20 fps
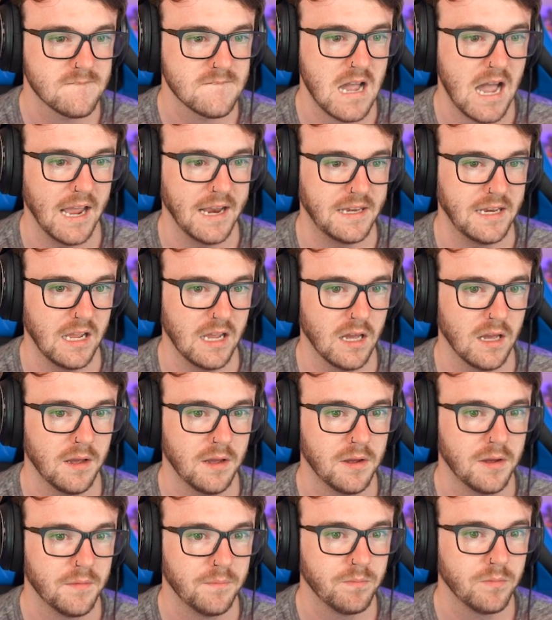idea
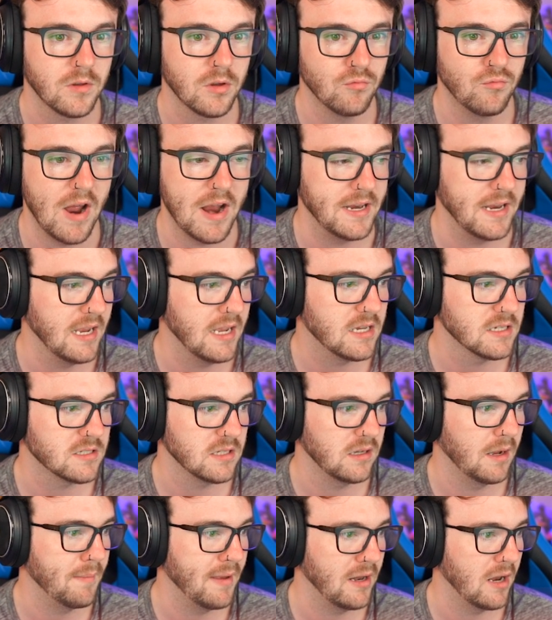ready, because
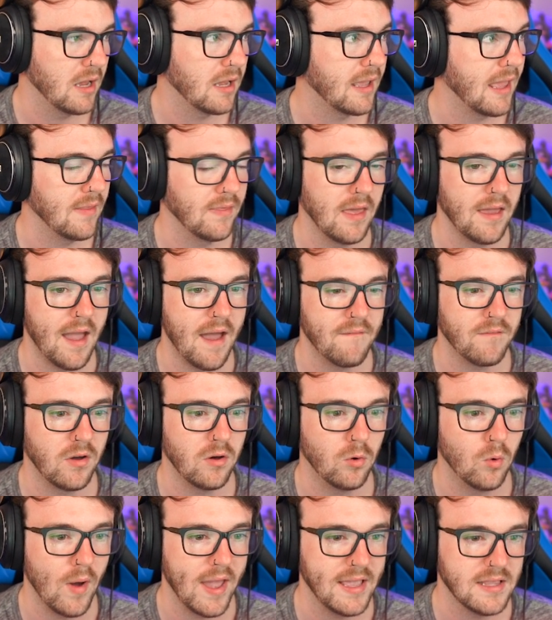I mean, like, again, they have
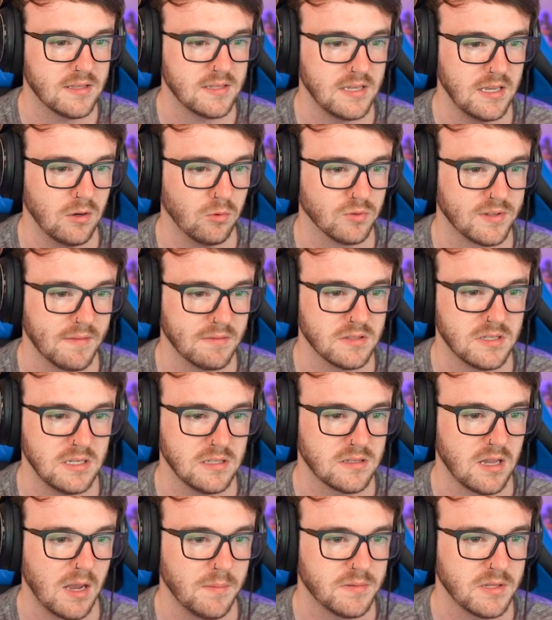all 17
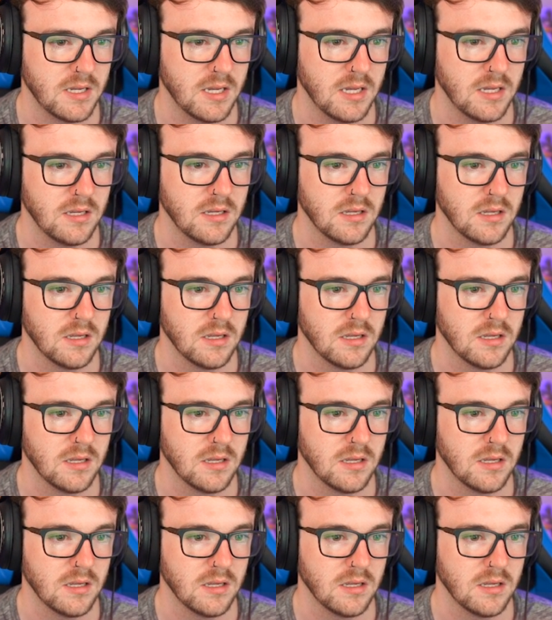types here.